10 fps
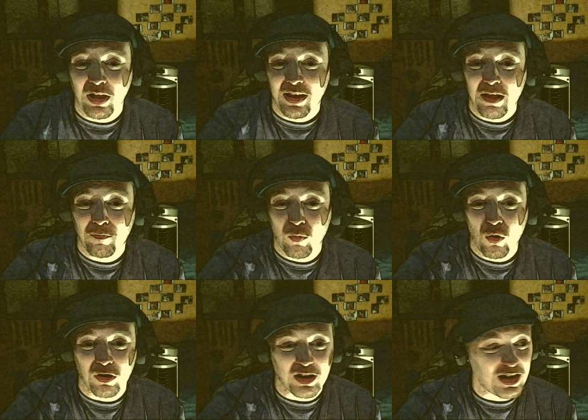like Ken
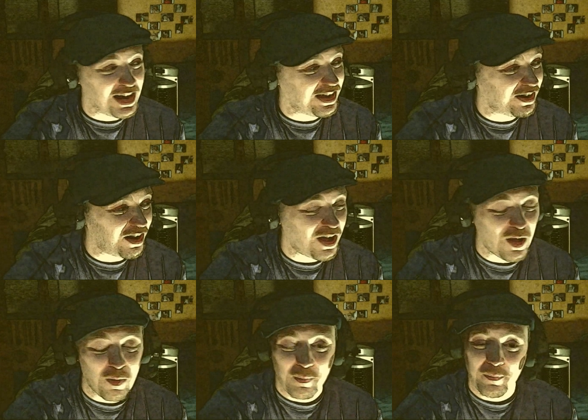Forey in
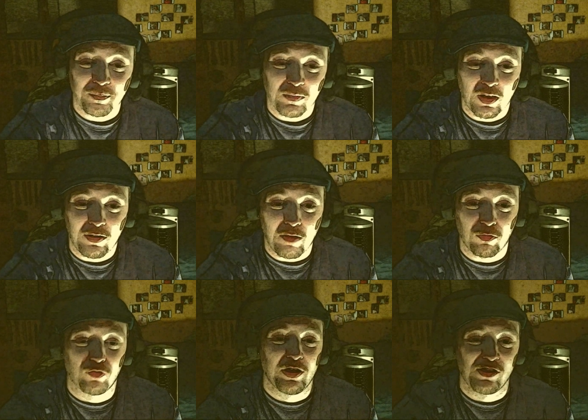
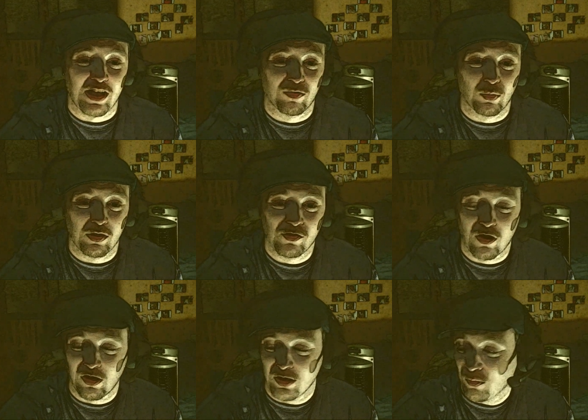Devil's Rejects
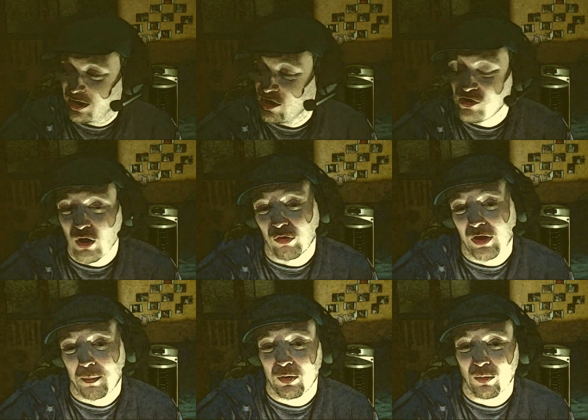when he shows
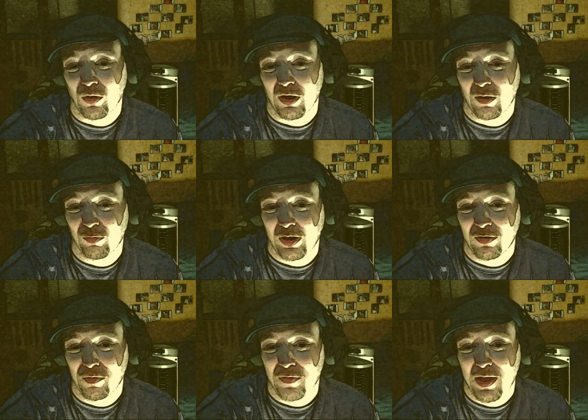up to
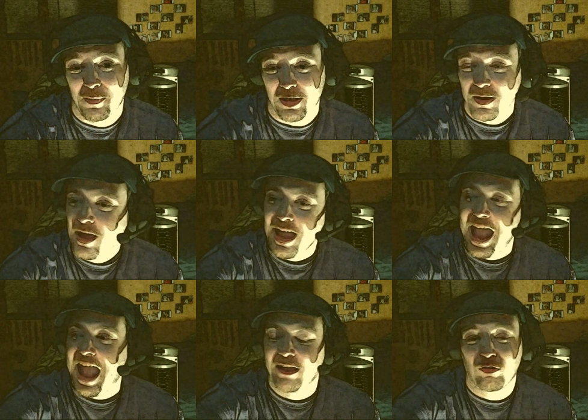rescue the family.
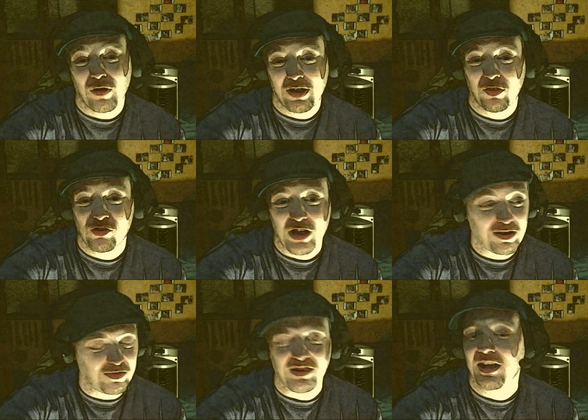Axed right in the
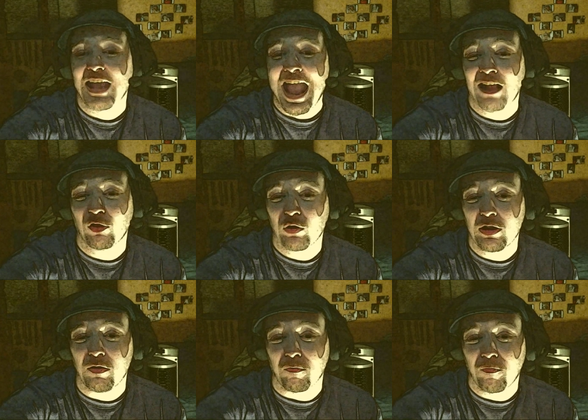chest, Dick
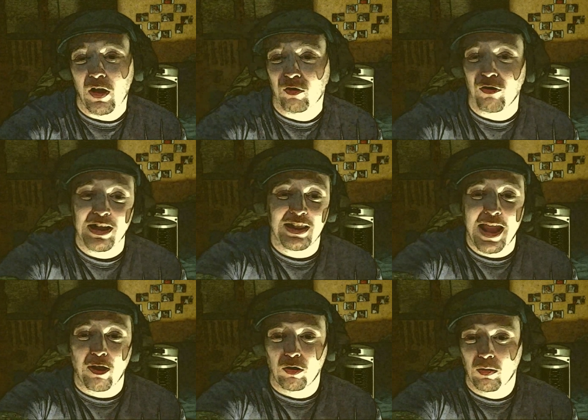Halloran the fuck right
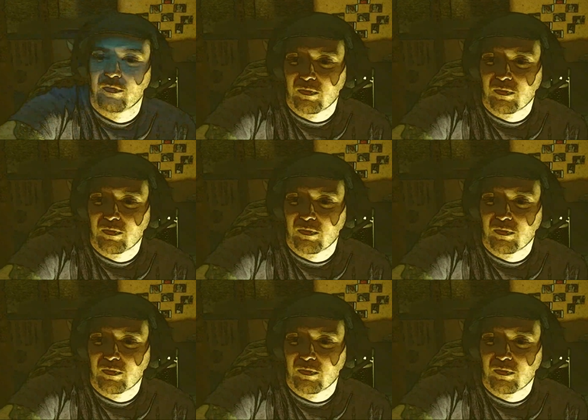there.